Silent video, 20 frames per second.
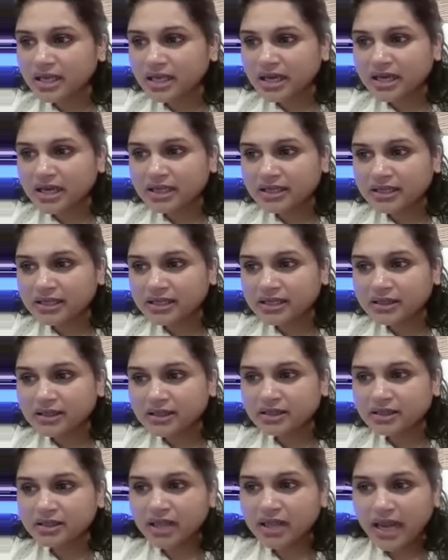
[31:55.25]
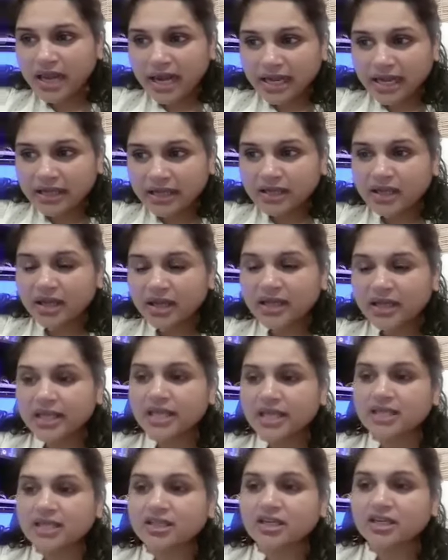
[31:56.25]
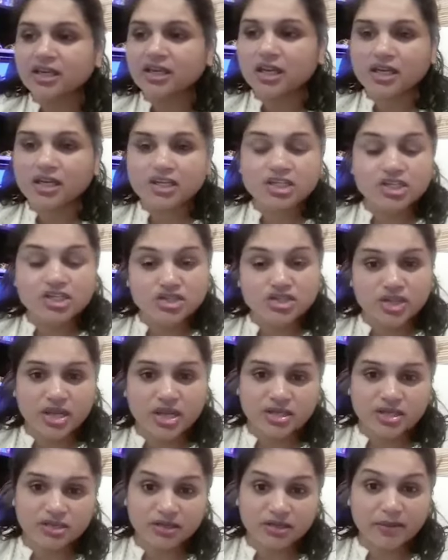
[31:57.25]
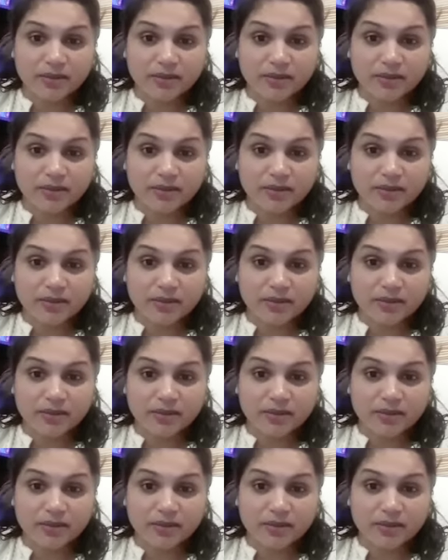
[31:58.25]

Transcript: and again the color is changed.